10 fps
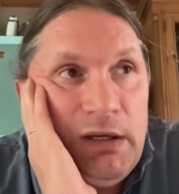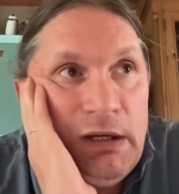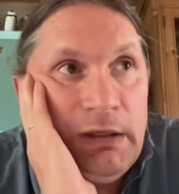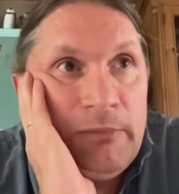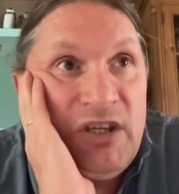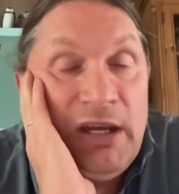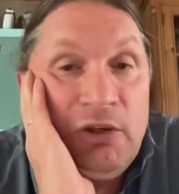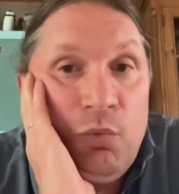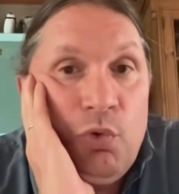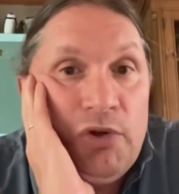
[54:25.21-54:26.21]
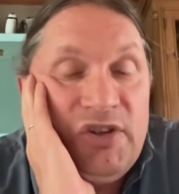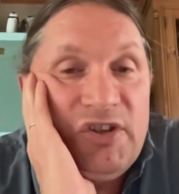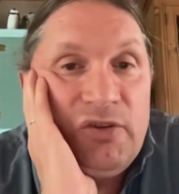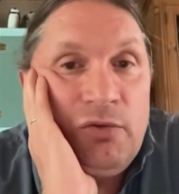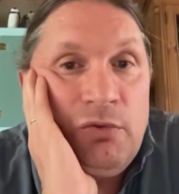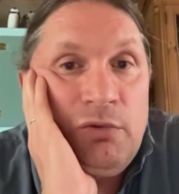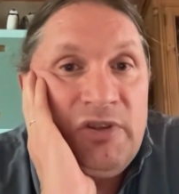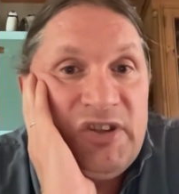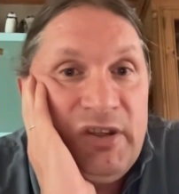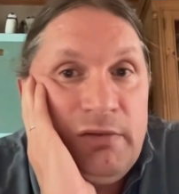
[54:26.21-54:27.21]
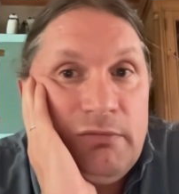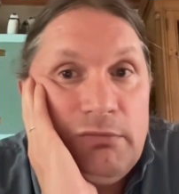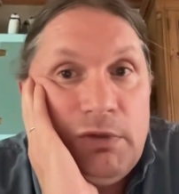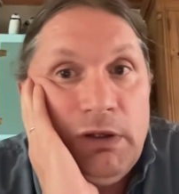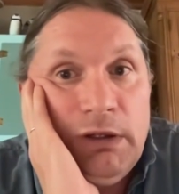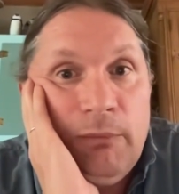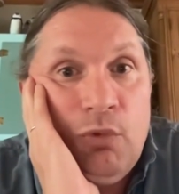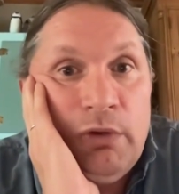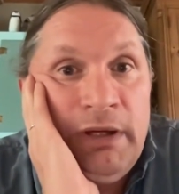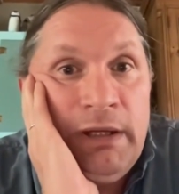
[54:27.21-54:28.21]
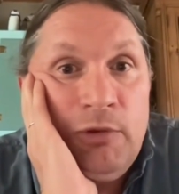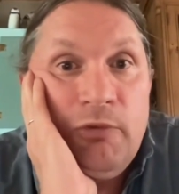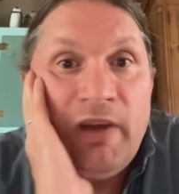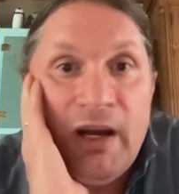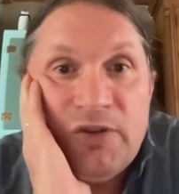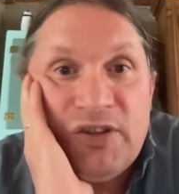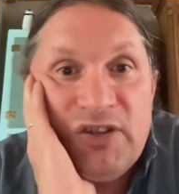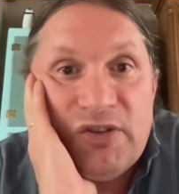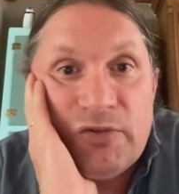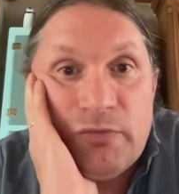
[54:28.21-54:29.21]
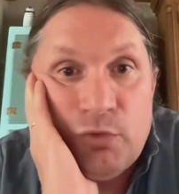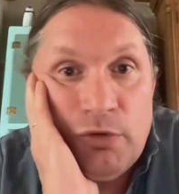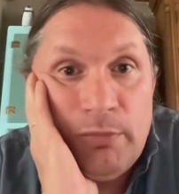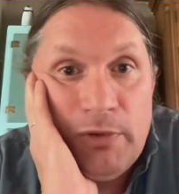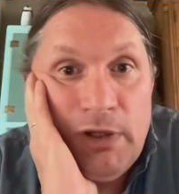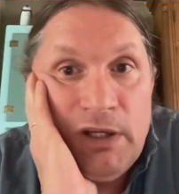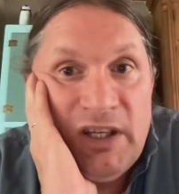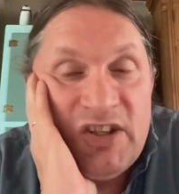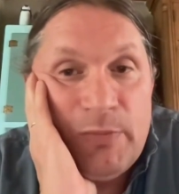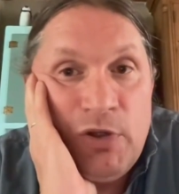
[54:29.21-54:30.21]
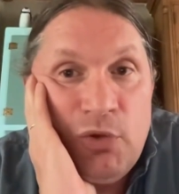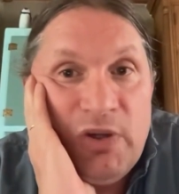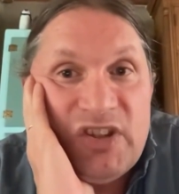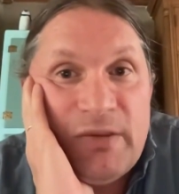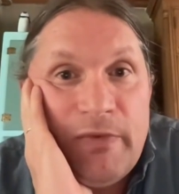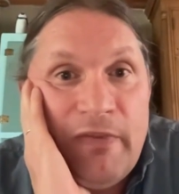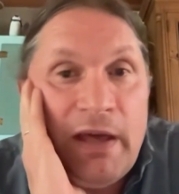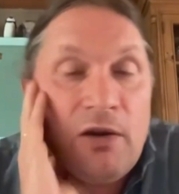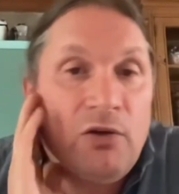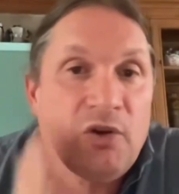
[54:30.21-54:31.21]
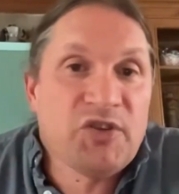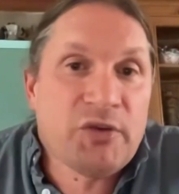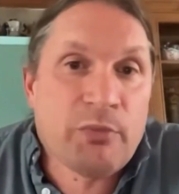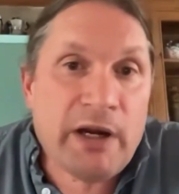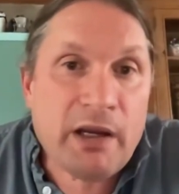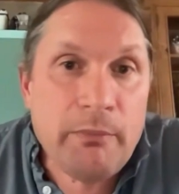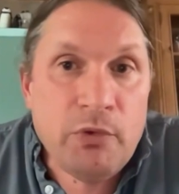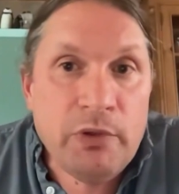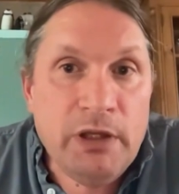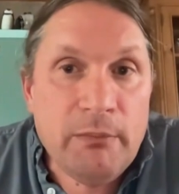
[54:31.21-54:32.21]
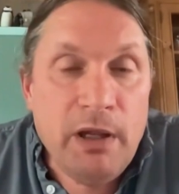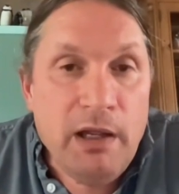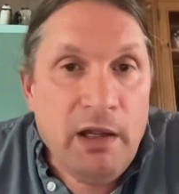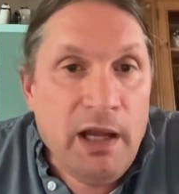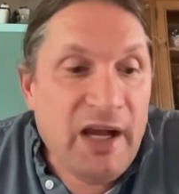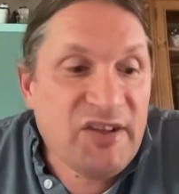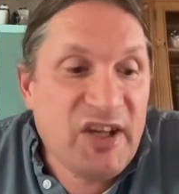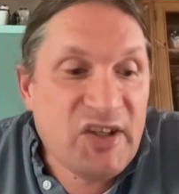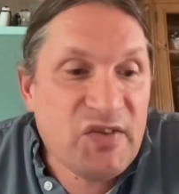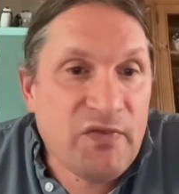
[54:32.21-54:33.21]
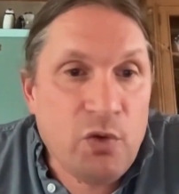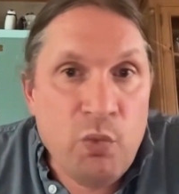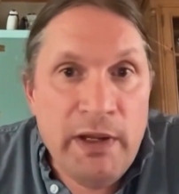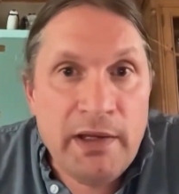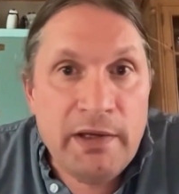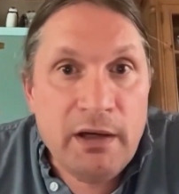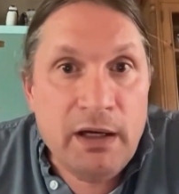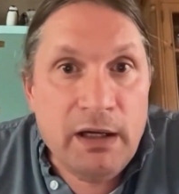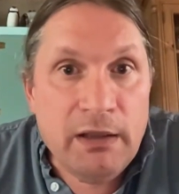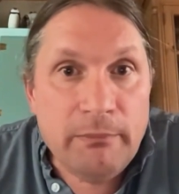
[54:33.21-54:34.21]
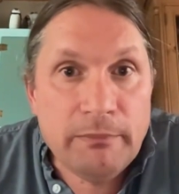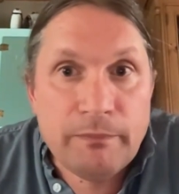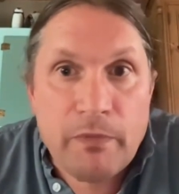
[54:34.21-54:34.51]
Um, Daniel Woods, who is in um, Jorge Dubcovsky's group, has been doing some of that also on Brachypodium, as has Phil Wigge um,